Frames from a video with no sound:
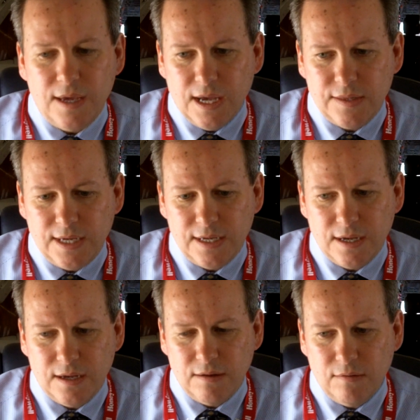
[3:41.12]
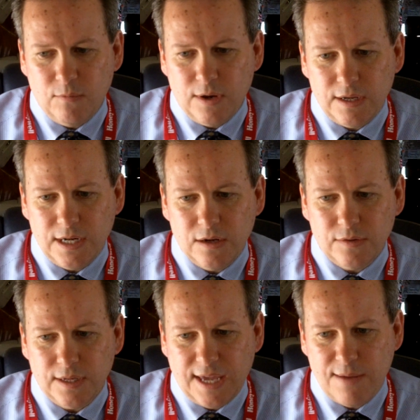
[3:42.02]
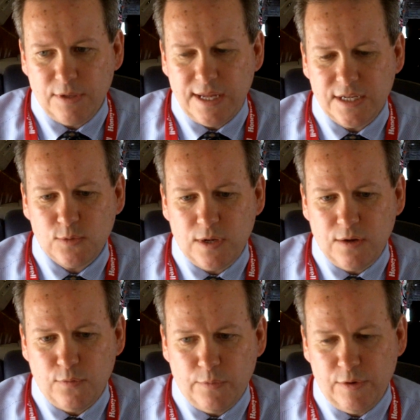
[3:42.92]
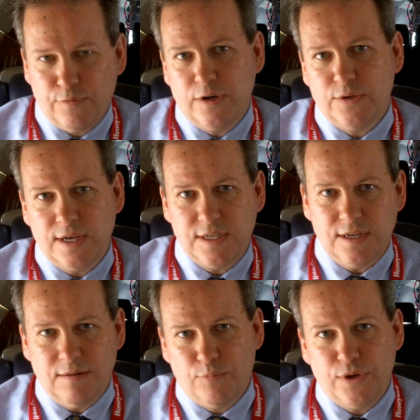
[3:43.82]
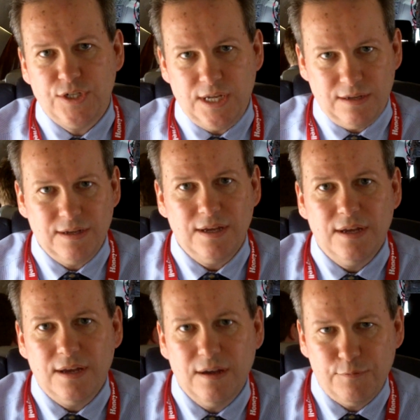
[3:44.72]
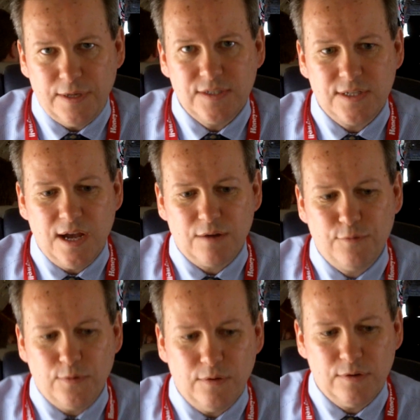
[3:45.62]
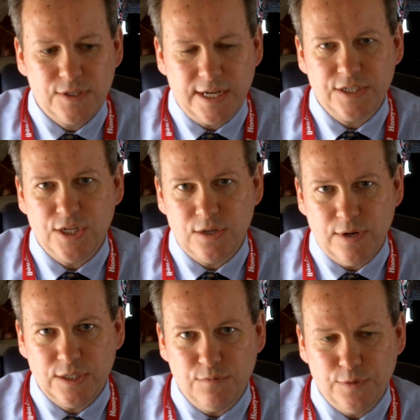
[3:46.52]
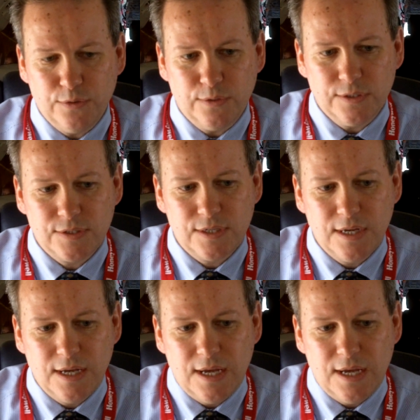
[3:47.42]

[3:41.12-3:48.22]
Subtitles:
Yeah, the Camelina is one of what we refer to as a bridging feedstock for second generation fuels.